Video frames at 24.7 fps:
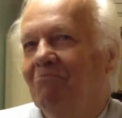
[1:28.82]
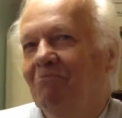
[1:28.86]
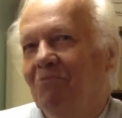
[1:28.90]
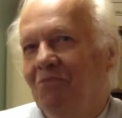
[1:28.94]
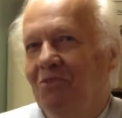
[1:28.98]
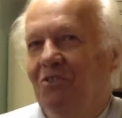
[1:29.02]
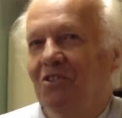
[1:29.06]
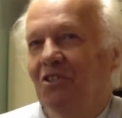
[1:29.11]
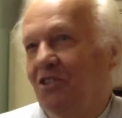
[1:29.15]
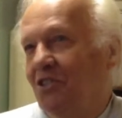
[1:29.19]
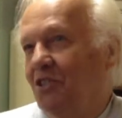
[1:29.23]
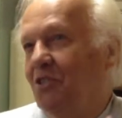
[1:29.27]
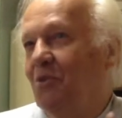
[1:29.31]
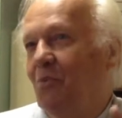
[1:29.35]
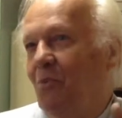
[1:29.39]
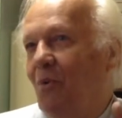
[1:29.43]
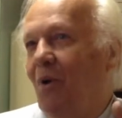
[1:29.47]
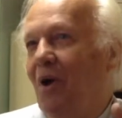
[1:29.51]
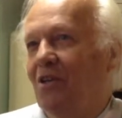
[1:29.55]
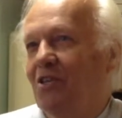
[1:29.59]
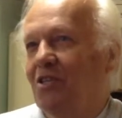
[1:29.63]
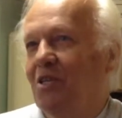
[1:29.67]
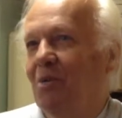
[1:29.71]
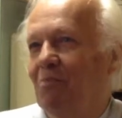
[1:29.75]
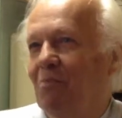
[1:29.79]
just to
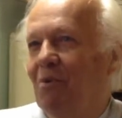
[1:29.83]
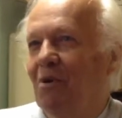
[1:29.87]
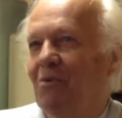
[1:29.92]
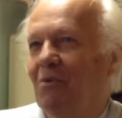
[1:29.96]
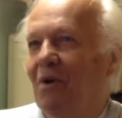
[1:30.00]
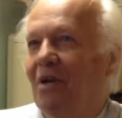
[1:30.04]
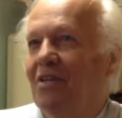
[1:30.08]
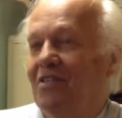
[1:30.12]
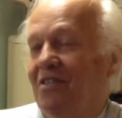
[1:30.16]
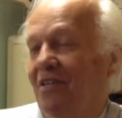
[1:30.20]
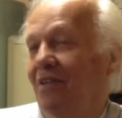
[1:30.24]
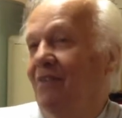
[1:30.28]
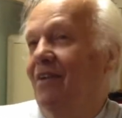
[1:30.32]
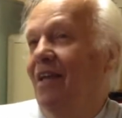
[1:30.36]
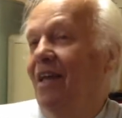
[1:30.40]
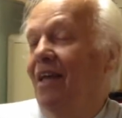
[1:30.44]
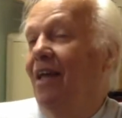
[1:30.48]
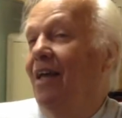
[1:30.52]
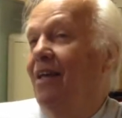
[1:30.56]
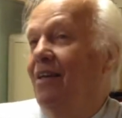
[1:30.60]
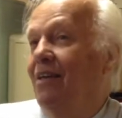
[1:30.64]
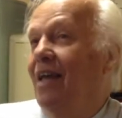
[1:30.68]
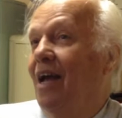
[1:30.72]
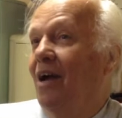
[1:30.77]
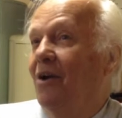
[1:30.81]
watch the progression.
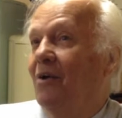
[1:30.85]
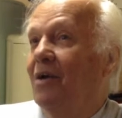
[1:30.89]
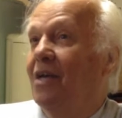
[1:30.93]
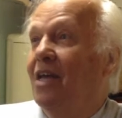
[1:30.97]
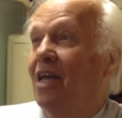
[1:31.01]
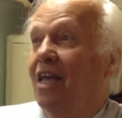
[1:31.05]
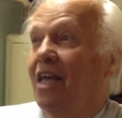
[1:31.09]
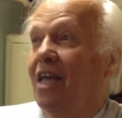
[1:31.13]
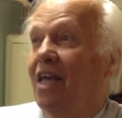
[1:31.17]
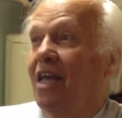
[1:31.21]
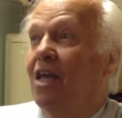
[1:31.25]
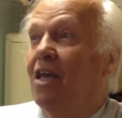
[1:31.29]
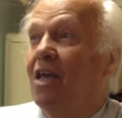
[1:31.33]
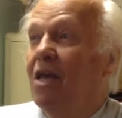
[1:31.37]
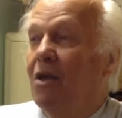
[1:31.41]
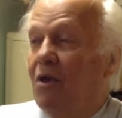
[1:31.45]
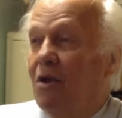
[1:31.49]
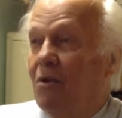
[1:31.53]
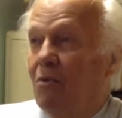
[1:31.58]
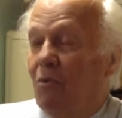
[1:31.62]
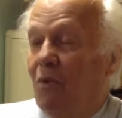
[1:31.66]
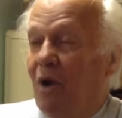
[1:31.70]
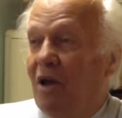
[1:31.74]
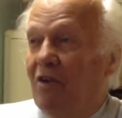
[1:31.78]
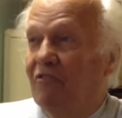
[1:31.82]
Now he
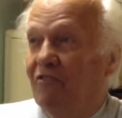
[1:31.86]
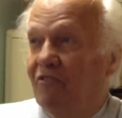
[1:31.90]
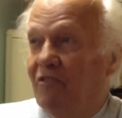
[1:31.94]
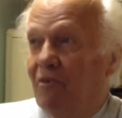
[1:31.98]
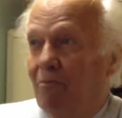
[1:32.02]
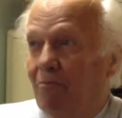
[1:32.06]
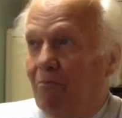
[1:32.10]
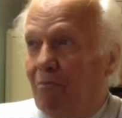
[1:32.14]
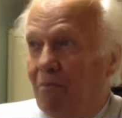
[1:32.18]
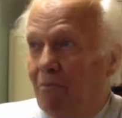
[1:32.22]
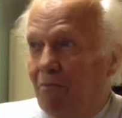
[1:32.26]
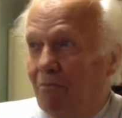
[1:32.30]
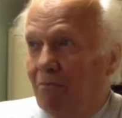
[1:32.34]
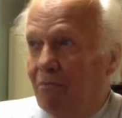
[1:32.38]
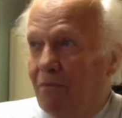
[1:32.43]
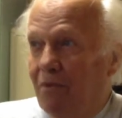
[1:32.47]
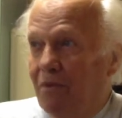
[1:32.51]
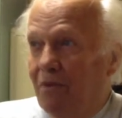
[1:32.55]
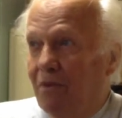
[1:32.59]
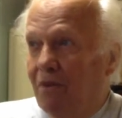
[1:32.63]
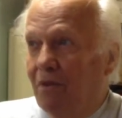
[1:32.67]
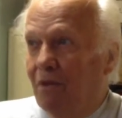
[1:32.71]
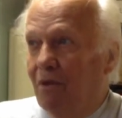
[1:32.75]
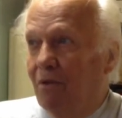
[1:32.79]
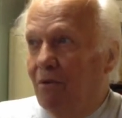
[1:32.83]
went from
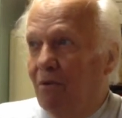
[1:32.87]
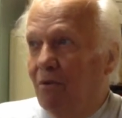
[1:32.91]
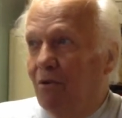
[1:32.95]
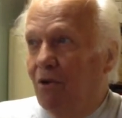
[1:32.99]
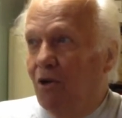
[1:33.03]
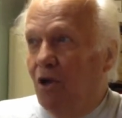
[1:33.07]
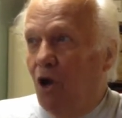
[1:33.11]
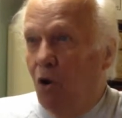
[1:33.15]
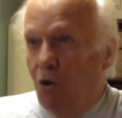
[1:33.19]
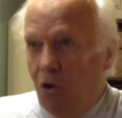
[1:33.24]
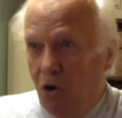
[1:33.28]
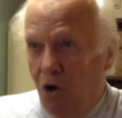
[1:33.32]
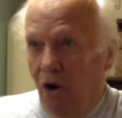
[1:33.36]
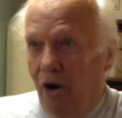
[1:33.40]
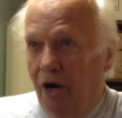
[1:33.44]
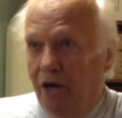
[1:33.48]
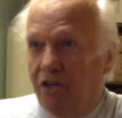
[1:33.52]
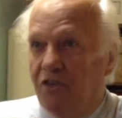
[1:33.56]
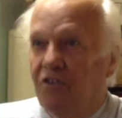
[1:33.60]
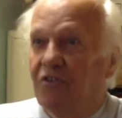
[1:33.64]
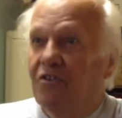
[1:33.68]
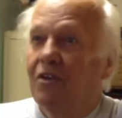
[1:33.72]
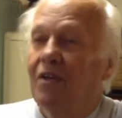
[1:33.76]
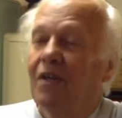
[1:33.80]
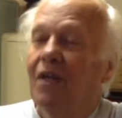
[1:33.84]

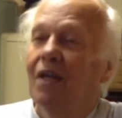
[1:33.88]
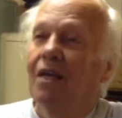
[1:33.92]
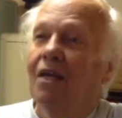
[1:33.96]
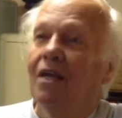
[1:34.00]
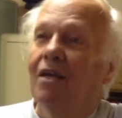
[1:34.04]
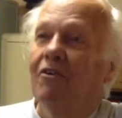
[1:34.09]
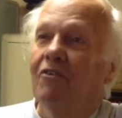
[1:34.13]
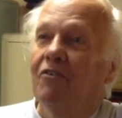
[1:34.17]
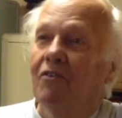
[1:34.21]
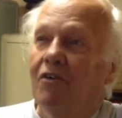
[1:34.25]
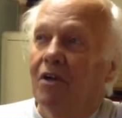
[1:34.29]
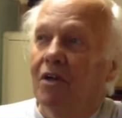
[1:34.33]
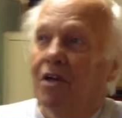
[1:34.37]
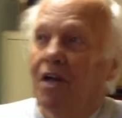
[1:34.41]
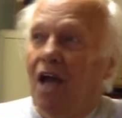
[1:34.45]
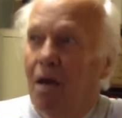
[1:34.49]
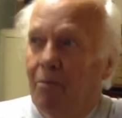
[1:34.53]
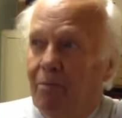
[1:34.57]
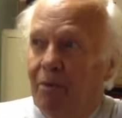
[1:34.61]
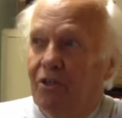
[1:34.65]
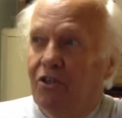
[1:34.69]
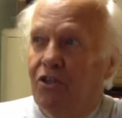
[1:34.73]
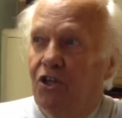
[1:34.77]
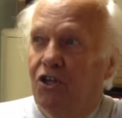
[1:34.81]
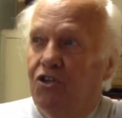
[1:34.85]
go-karts
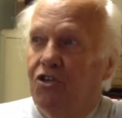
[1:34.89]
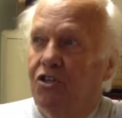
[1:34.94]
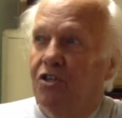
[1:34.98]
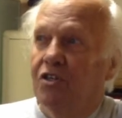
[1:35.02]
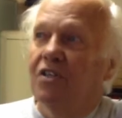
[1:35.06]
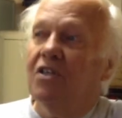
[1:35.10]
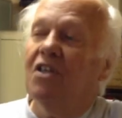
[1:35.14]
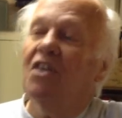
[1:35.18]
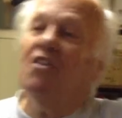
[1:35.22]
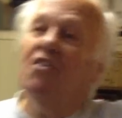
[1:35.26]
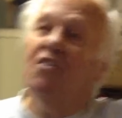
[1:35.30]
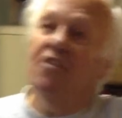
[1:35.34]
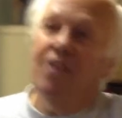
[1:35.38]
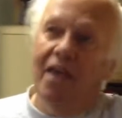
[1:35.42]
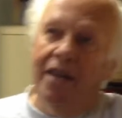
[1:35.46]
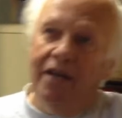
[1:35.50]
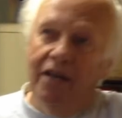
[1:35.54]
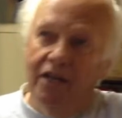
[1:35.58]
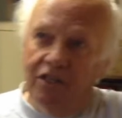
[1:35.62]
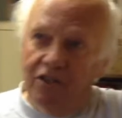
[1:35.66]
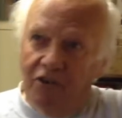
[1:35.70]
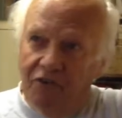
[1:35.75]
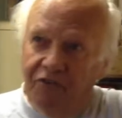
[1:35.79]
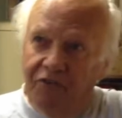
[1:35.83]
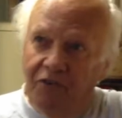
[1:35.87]
competition, then
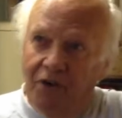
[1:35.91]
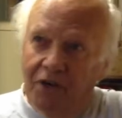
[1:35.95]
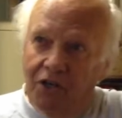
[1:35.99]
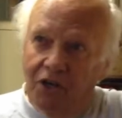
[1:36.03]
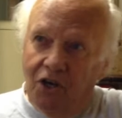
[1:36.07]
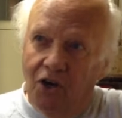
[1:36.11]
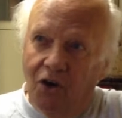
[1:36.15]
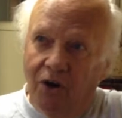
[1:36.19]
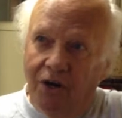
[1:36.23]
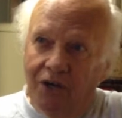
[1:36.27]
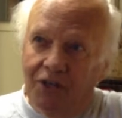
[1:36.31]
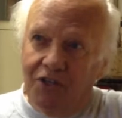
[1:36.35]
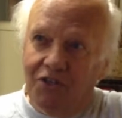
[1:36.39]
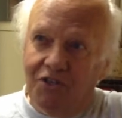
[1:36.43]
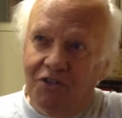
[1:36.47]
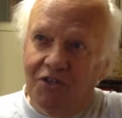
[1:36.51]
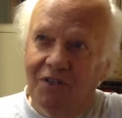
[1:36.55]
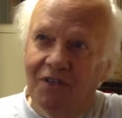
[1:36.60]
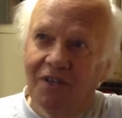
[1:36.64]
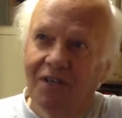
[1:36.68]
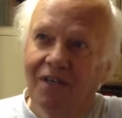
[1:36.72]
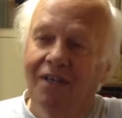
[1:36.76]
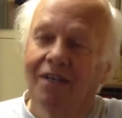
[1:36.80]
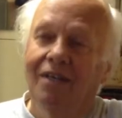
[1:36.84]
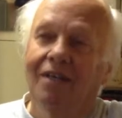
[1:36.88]
into fun karts,
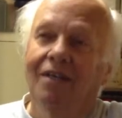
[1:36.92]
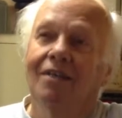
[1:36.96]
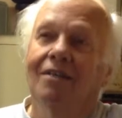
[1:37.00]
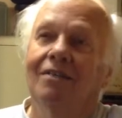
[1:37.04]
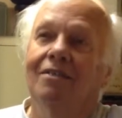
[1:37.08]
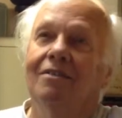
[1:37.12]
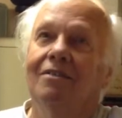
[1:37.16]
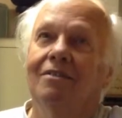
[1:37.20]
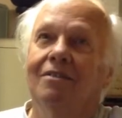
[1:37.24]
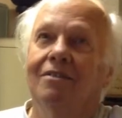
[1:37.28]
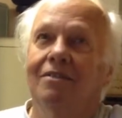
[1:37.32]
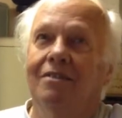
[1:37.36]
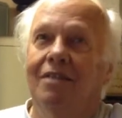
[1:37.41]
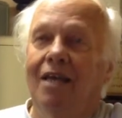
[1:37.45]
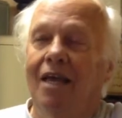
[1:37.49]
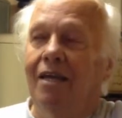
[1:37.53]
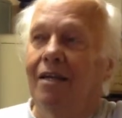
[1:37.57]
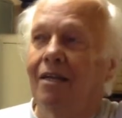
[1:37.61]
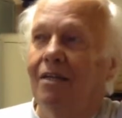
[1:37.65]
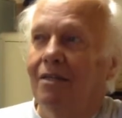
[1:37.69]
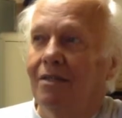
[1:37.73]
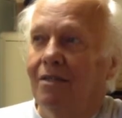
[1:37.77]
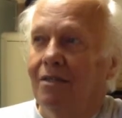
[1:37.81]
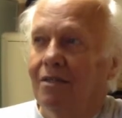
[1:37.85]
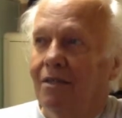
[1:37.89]

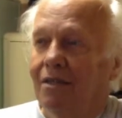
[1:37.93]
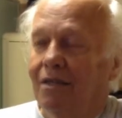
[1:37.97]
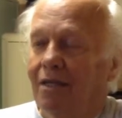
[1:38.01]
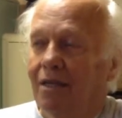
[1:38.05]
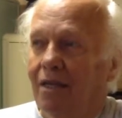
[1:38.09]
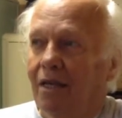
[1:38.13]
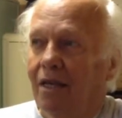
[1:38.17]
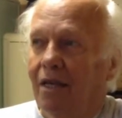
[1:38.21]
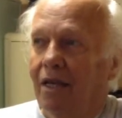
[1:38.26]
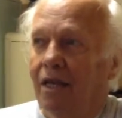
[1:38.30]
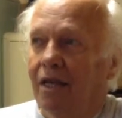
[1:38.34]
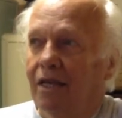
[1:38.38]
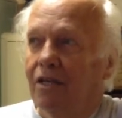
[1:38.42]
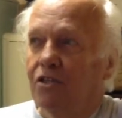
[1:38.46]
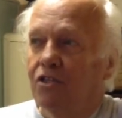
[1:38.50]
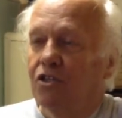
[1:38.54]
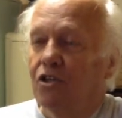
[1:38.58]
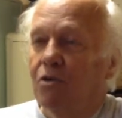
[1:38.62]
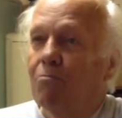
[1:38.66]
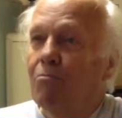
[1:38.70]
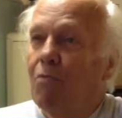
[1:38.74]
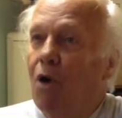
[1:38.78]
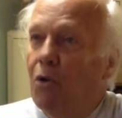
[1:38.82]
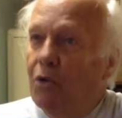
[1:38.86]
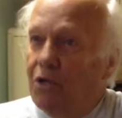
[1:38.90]
then into
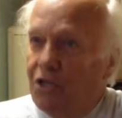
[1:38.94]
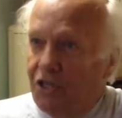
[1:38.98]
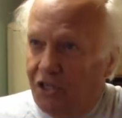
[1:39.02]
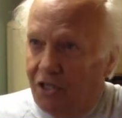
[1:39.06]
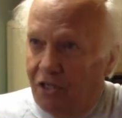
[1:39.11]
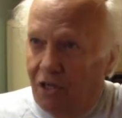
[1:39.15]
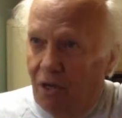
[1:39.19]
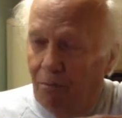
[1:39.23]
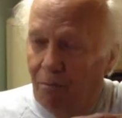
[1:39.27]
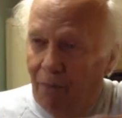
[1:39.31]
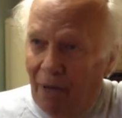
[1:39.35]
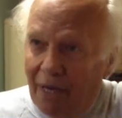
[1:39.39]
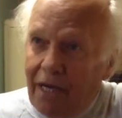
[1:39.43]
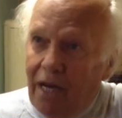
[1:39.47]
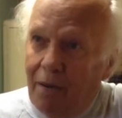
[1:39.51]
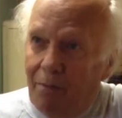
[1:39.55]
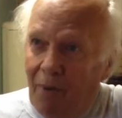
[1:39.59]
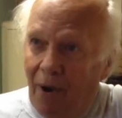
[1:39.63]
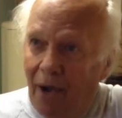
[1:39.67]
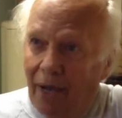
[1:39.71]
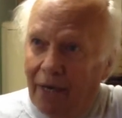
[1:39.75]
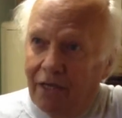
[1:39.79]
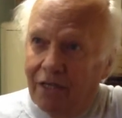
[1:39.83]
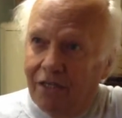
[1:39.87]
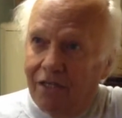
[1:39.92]
mini
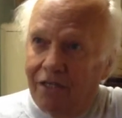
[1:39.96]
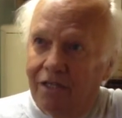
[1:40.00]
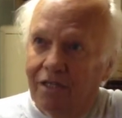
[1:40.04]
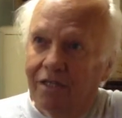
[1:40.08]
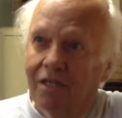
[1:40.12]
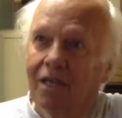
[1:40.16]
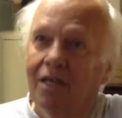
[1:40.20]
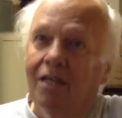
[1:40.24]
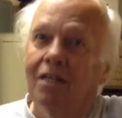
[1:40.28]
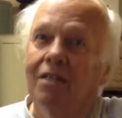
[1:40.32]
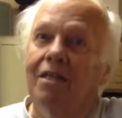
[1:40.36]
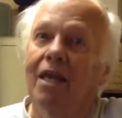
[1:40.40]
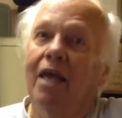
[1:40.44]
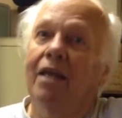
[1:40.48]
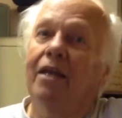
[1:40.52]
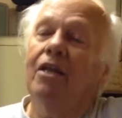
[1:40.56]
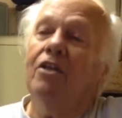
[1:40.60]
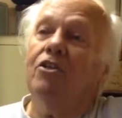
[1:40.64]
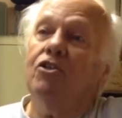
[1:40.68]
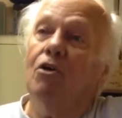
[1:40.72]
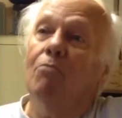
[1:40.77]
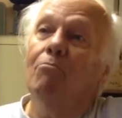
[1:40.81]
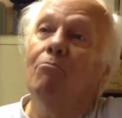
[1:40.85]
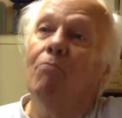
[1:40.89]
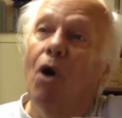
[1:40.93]
bikes, then
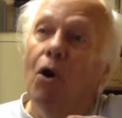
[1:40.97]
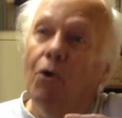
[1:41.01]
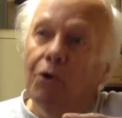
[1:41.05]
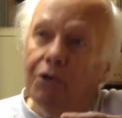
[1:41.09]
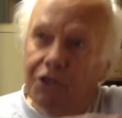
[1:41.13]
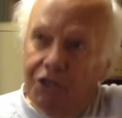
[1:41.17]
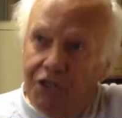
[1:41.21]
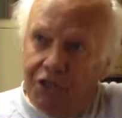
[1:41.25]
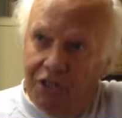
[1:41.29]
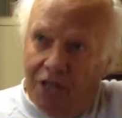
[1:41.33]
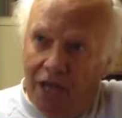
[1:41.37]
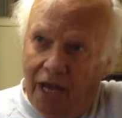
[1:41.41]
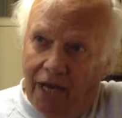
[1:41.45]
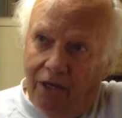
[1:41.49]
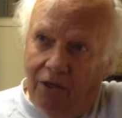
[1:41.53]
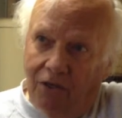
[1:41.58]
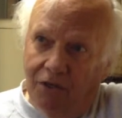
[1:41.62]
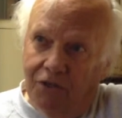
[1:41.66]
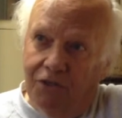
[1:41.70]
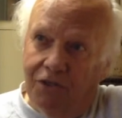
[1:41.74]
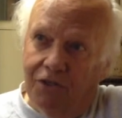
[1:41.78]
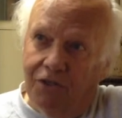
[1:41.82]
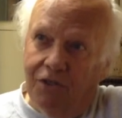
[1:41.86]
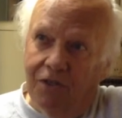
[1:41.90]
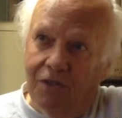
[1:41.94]
into
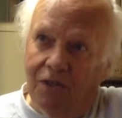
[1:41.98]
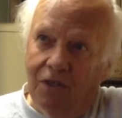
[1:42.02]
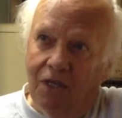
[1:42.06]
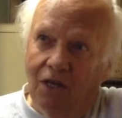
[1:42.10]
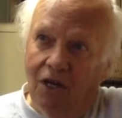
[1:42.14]
motorcycles,